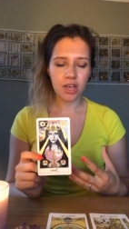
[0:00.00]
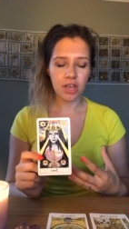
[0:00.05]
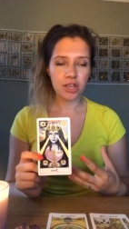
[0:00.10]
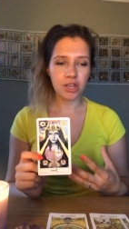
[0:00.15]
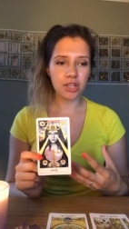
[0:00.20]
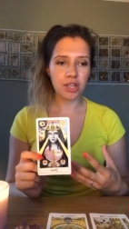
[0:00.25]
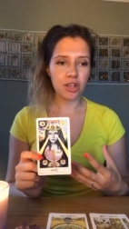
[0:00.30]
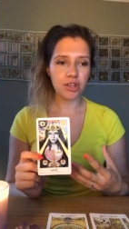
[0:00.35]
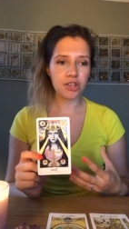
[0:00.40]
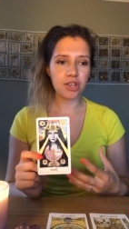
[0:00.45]

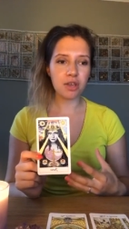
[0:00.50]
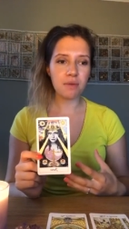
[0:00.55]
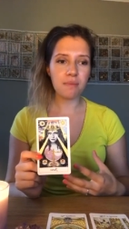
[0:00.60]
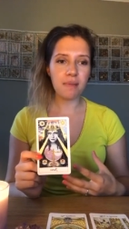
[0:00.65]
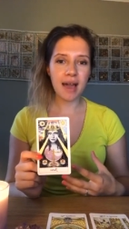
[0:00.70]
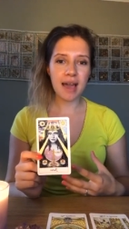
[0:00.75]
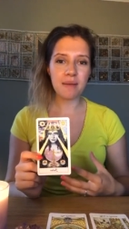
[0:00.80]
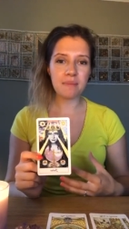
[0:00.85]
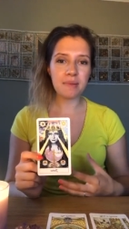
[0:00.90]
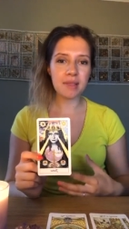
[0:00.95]
you know you
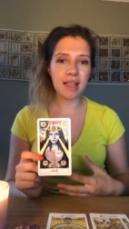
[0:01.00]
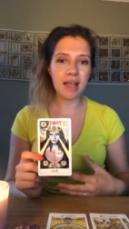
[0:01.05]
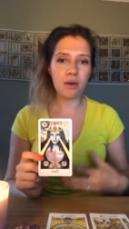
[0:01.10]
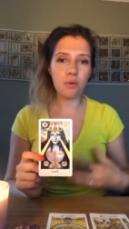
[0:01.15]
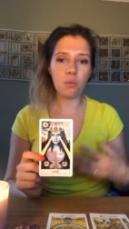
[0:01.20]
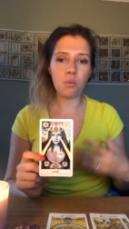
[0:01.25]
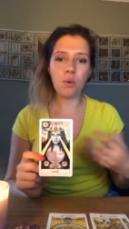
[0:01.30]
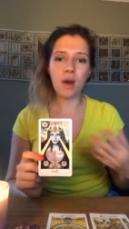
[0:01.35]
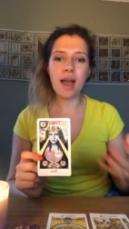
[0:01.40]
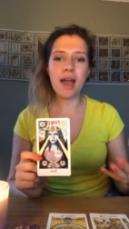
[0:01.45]
might be like
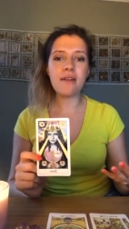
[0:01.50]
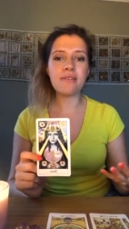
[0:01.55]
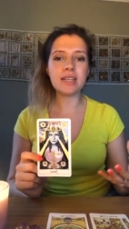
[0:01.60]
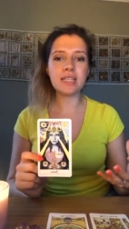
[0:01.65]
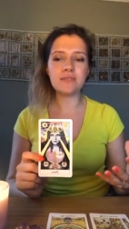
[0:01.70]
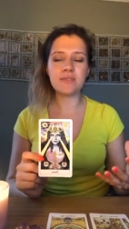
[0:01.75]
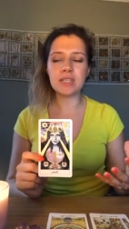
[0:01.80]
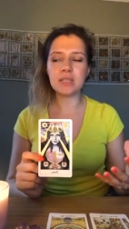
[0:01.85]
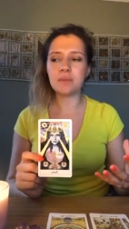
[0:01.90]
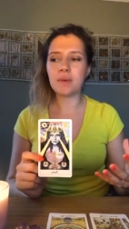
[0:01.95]
where
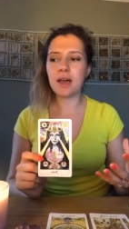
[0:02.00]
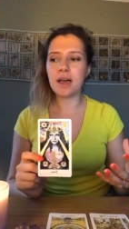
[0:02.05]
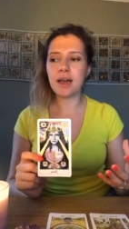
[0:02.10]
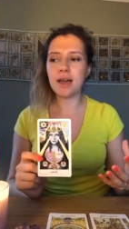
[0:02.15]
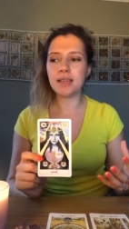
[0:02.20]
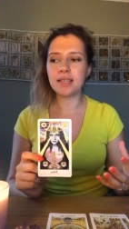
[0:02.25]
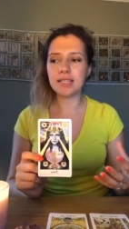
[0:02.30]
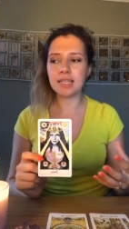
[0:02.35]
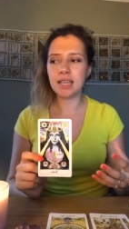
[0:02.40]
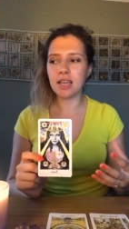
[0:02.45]
is this
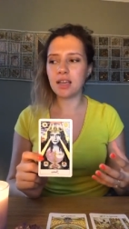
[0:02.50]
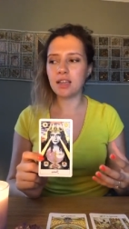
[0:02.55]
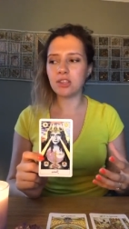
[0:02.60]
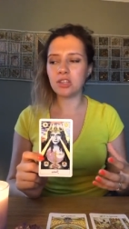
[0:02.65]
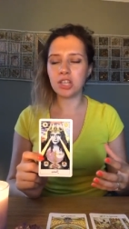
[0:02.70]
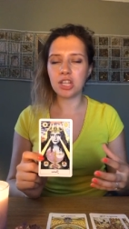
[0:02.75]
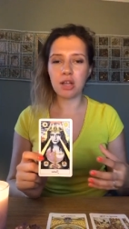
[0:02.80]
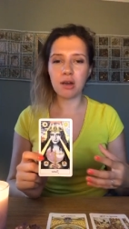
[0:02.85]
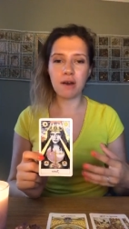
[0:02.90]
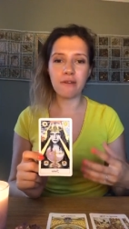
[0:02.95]
person
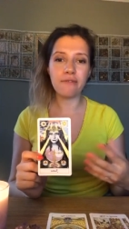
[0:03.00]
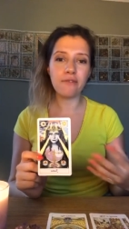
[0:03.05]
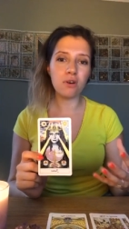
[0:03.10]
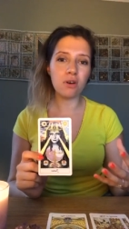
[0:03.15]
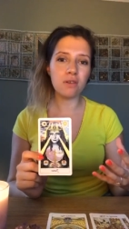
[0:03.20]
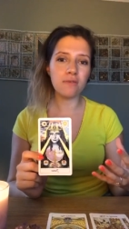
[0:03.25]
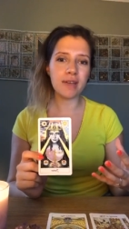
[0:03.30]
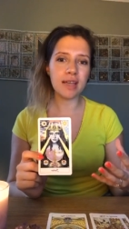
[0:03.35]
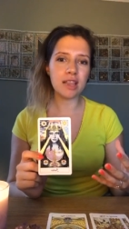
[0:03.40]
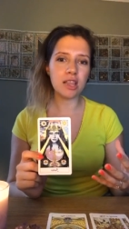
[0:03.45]
you know i
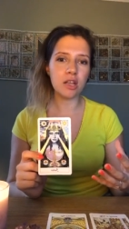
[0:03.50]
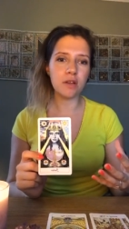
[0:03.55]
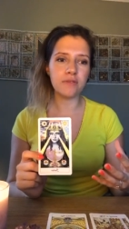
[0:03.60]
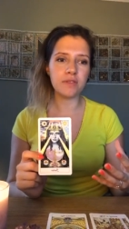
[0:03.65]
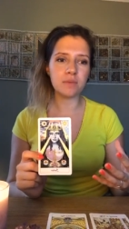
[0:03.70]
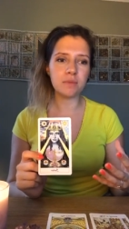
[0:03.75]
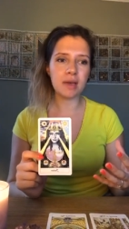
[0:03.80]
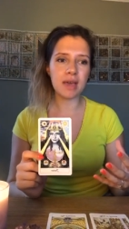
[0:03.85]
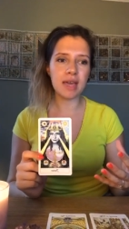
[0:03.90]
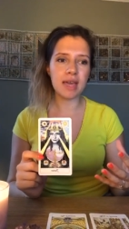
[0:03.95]
thought they
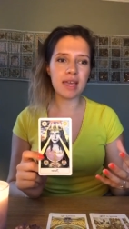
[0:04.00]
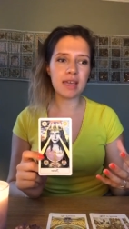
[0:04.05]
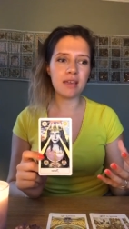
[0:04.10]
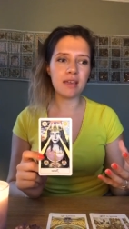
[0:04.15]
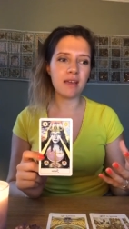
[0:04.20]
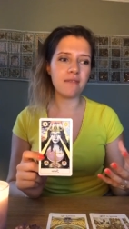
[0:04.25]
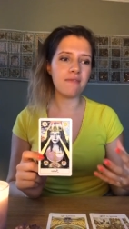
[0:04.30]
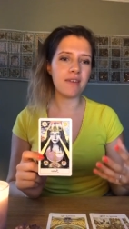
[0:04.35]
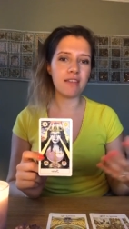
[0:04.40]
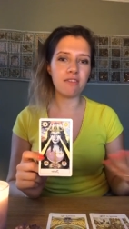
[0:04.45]
loved me
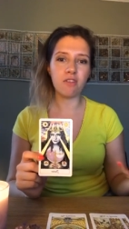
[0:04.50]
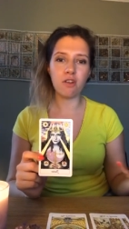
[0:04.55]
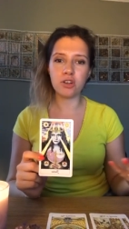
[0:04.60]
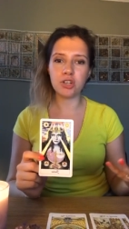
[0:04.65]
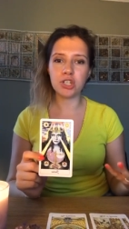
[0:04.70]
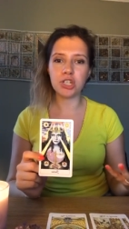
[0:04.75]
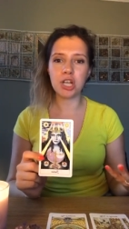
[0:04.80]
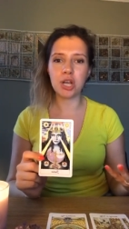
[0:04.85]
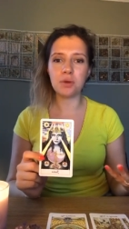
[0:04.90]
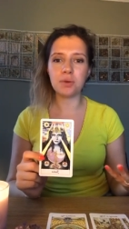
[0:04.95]
and they're not
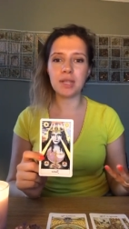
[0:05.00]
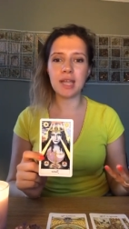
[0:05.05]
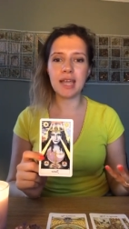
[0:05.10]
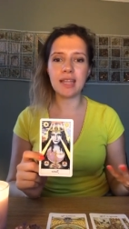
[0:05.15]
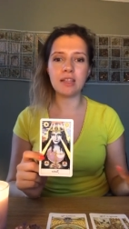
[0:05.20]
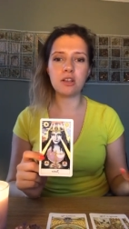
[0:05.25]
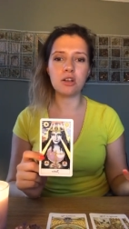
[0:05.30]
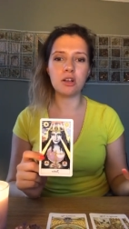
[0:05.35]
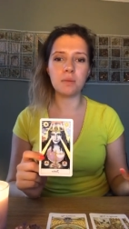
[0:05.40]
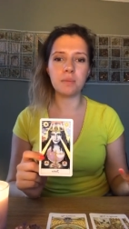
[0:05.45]
showing it
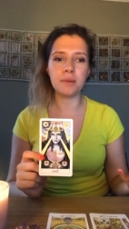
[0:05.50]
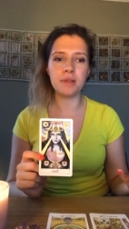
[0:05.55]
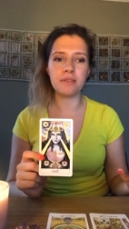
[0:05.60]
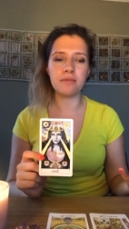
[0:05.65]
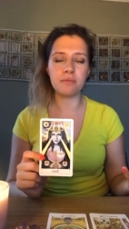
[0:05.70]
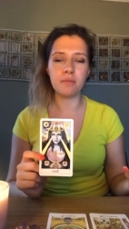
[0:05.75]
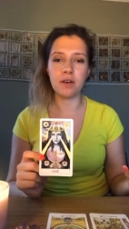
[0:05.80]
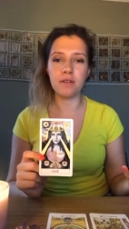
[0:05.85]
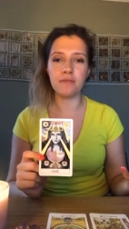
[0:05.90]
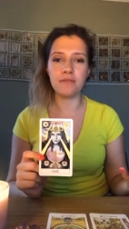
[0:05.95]
in a couple of
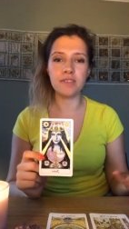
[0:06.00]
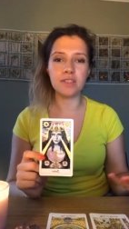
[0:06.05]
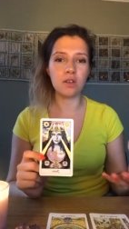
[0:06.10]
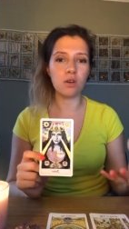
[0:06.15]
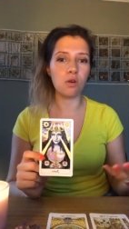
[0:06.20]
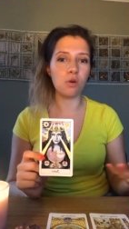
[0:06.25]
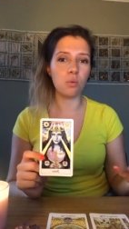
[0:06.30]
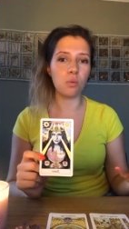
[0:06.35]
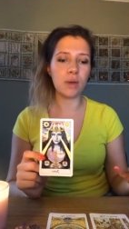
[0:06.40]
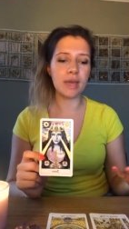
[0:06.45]
months
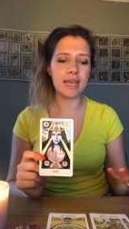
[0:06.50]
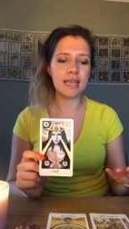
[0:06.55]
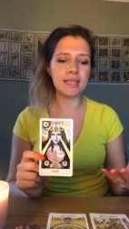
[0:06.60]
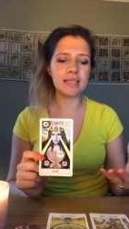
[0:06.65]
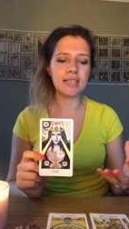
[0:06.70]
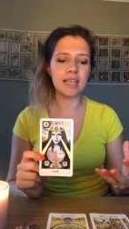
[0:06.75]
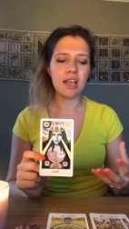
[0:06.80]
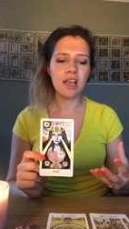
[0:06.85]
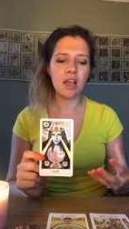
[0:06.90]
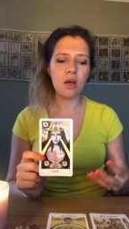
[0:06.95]
or
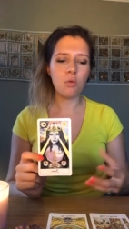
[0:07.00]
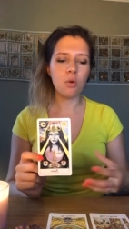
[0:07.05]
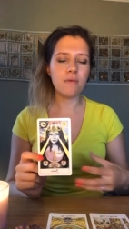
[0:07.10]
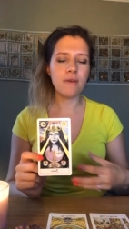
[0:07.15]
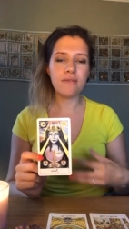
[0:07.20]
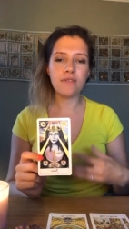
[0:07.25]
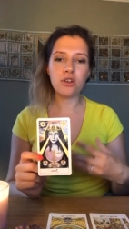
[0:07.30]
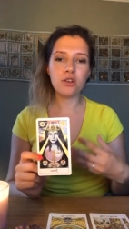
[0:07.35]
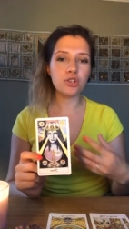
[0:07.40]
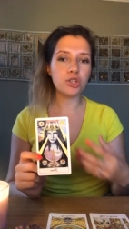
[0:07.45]
weeks well
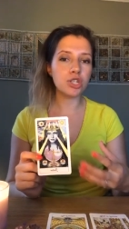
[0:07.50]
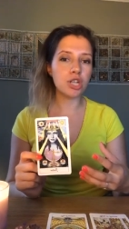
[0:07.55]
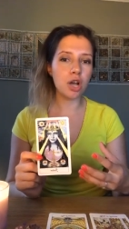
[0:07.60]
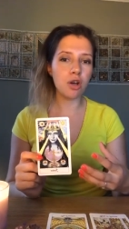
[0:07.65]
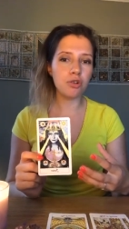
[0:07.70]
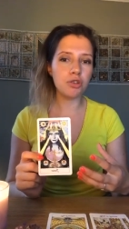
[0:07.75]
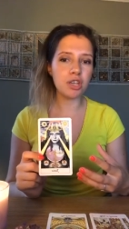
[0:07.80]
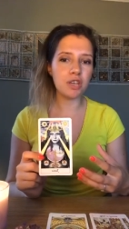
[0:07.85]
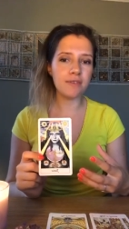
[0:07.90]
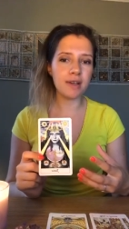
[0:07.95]
they've not
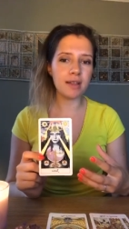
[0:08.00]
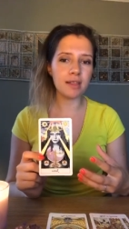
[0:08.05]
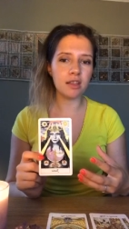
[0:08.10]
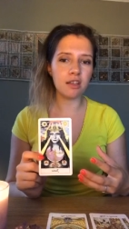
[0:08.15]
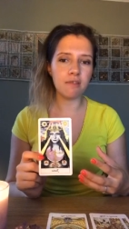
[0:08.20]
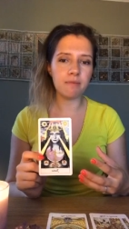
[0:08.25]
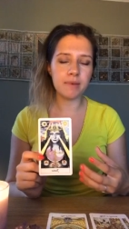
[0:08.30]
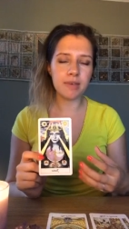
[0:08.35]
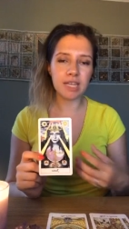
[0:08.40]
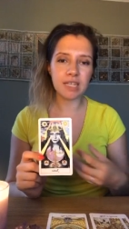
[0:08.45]
shown you that
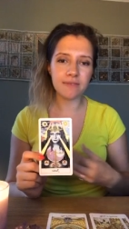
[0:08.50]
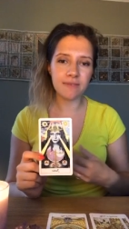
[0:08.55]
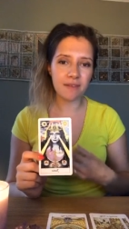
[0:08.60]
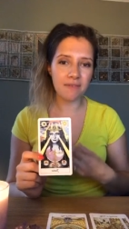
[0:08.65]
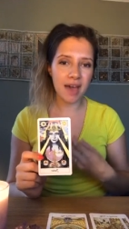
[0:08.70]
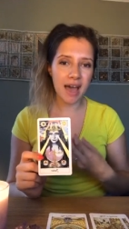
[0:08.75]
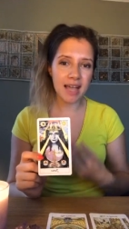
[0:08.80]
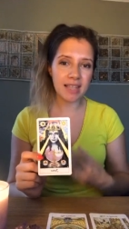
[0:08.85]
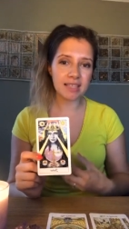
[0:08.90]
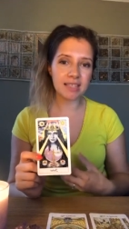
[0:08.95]
love because they've
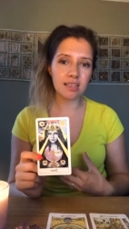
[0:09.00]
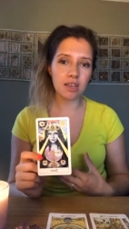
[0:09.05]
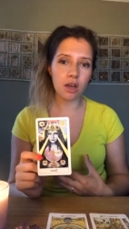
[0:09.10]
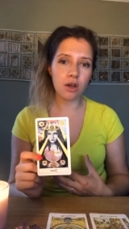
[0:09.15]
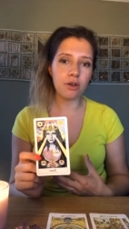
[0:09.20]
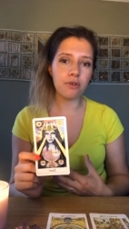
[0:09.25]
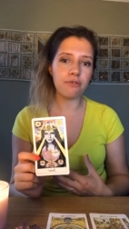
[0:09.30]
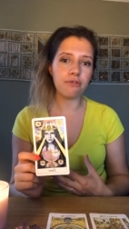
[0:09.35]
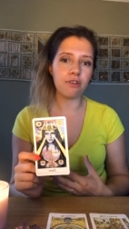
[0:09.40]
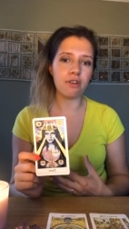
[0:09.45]
had to
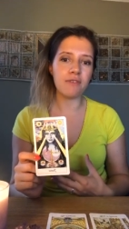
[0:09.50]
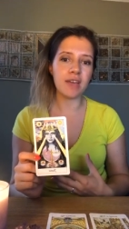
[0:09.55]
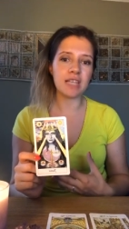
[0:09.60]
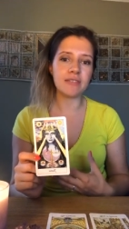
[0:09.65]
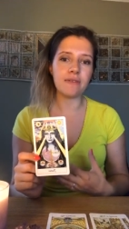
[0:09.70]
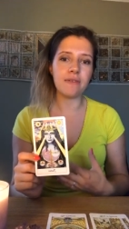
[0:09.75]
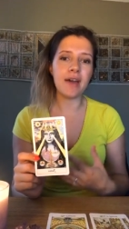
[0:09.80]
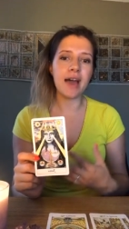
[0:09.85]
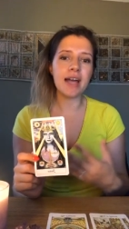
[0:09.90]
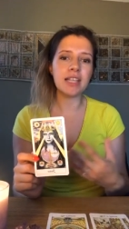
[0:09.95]
go through this
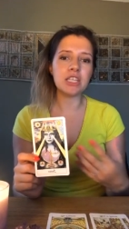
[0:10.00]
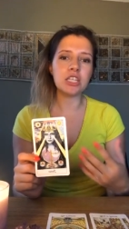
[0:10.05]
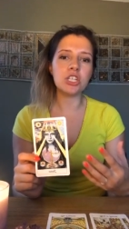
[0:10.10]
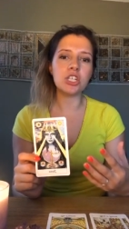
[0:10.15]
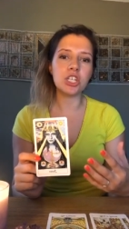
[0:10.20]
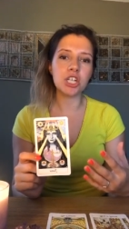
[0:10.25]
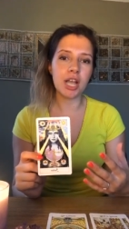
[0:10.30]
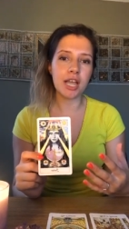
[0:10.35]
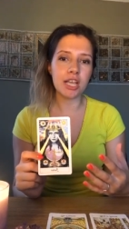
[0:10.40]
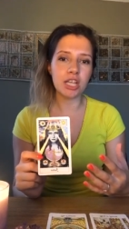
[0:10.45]
they've had to
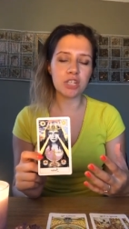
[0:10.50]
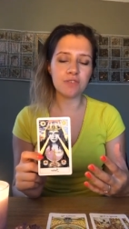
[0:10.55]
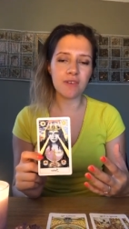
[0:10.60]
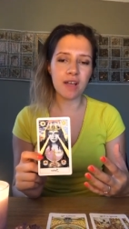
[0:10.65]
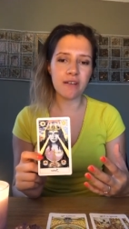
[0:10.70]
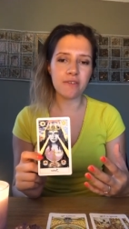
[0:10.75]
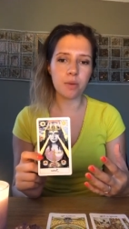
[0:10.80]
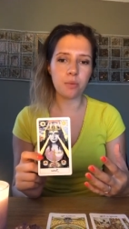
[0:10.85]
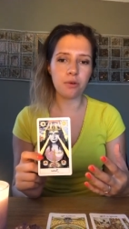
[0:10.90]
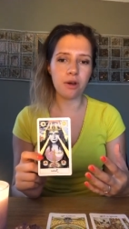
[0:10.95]
change
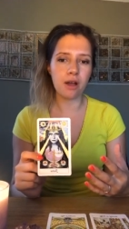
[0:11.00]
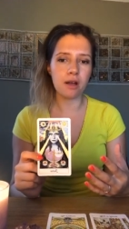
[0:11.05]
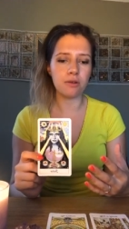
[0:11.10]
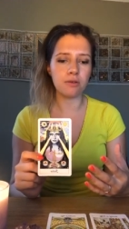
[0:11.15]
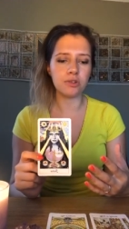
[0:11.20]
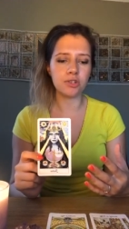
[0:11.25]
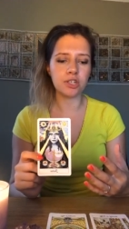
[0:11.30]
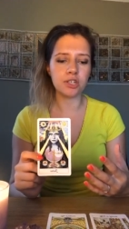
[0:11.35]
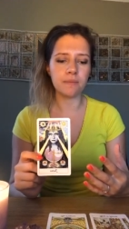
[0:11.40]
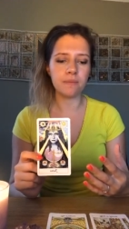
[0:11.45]
their
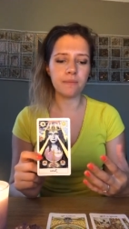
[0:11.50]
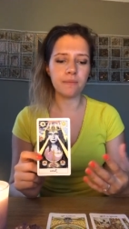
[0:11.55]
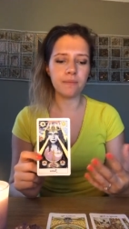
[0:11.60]
approach